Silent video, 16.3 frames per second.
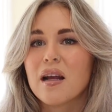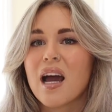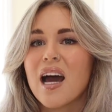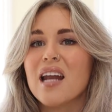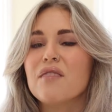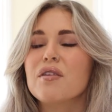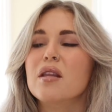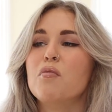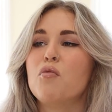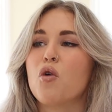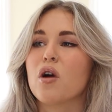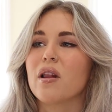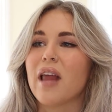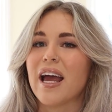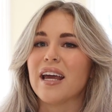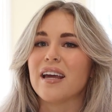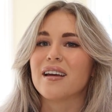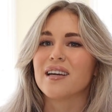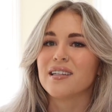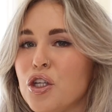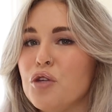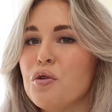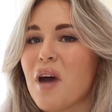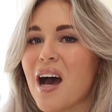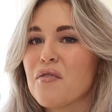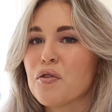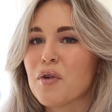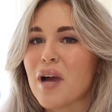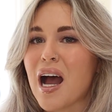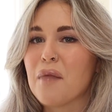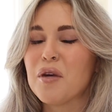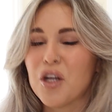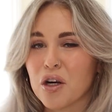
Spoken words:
Kind of in the more like, you have a rabbit,